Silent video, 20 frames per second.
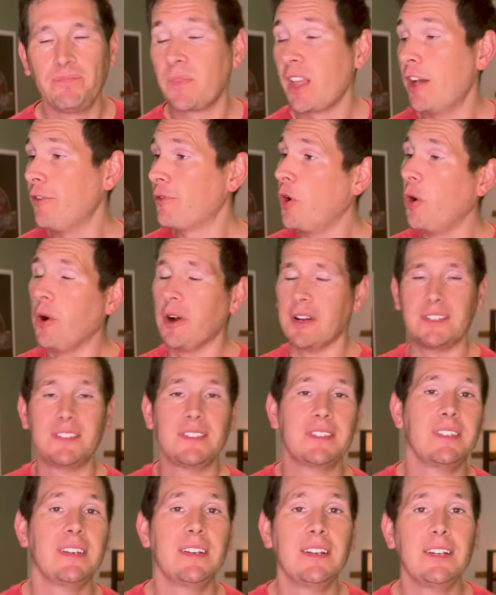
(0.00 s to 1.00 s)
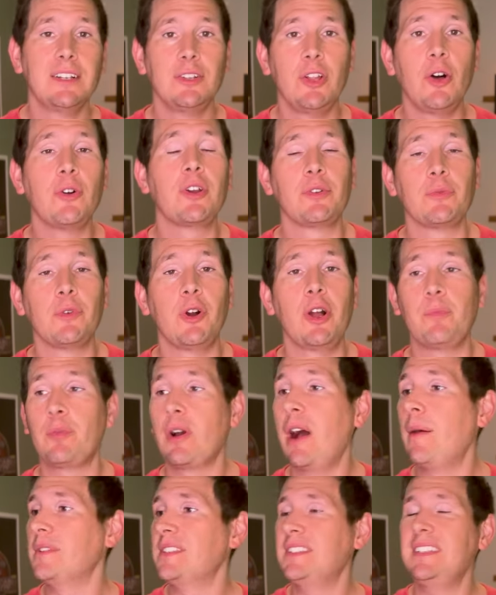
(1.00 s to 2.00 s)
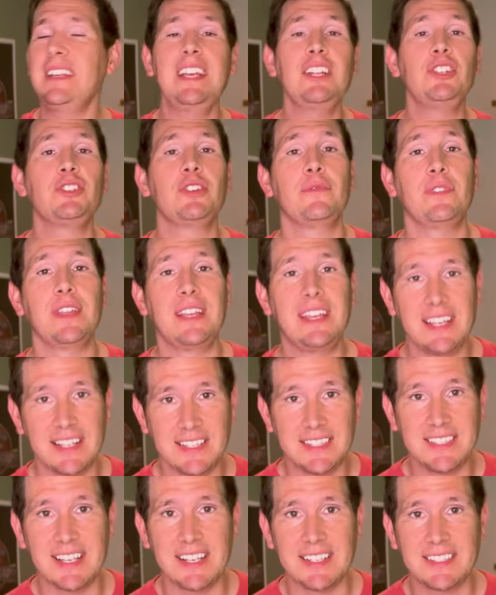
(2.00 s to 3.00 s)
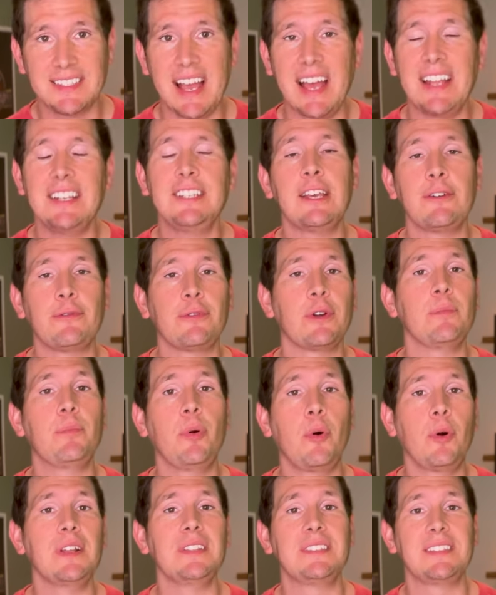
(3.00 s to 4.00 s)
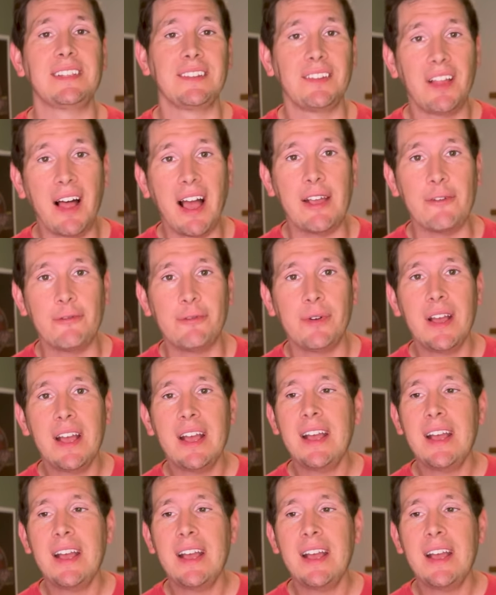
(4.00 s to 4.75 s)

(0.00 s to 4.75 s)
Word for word: Of course, Logan Roy promised each of the kids this at different points in life,